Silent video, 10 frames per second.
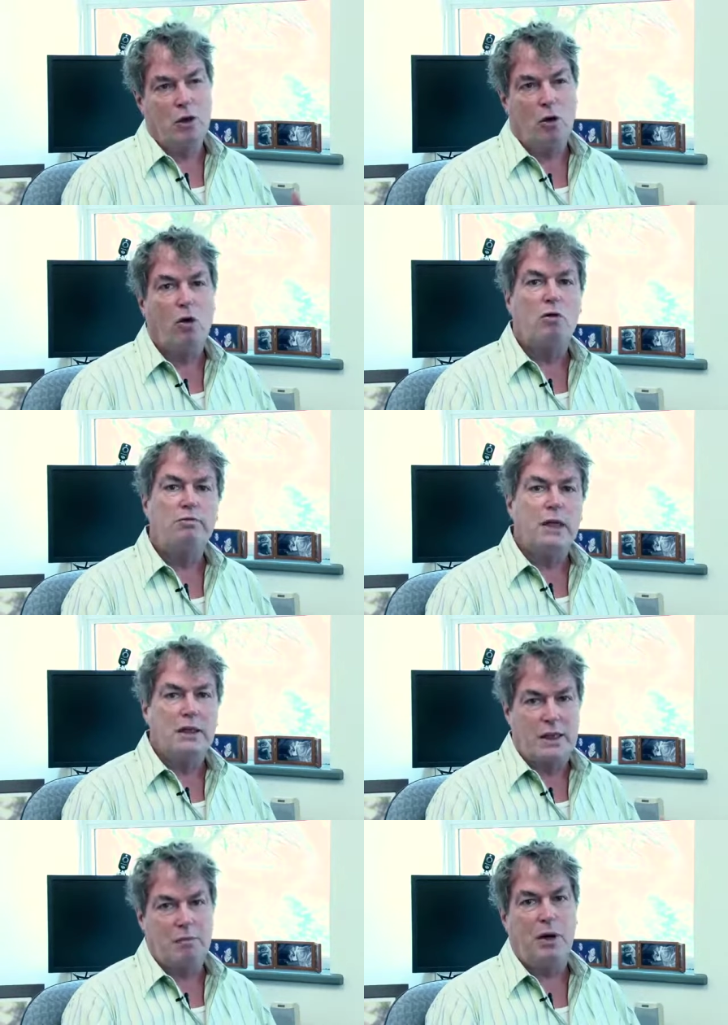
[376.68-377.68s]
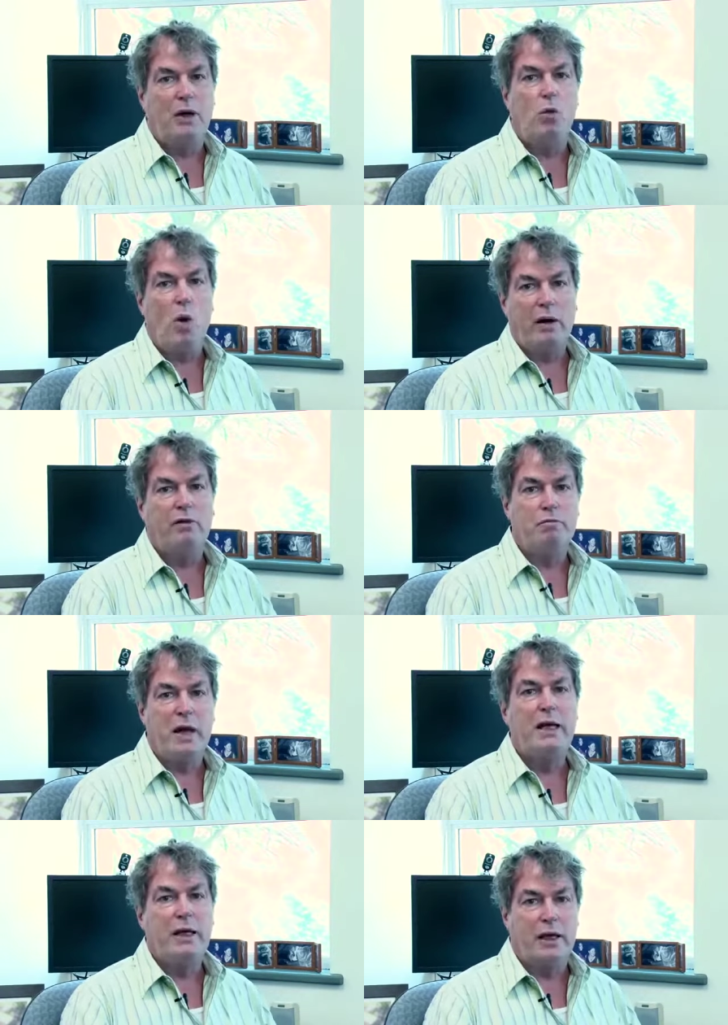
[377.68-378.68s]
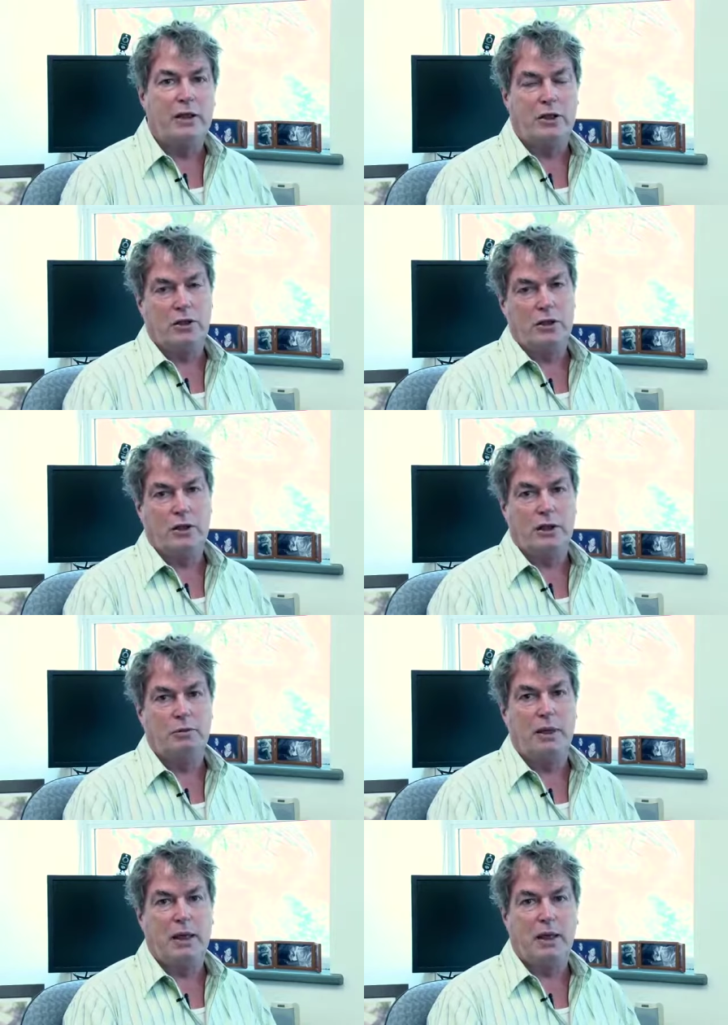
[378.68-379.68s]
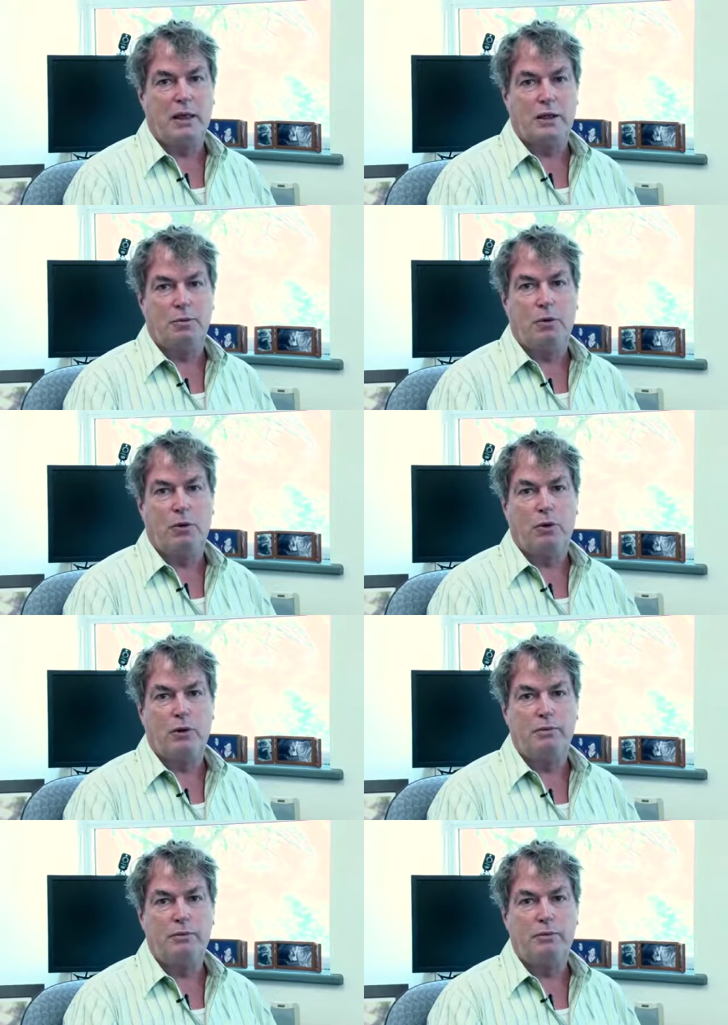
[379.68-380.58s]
or simply one of many issues that's being explored.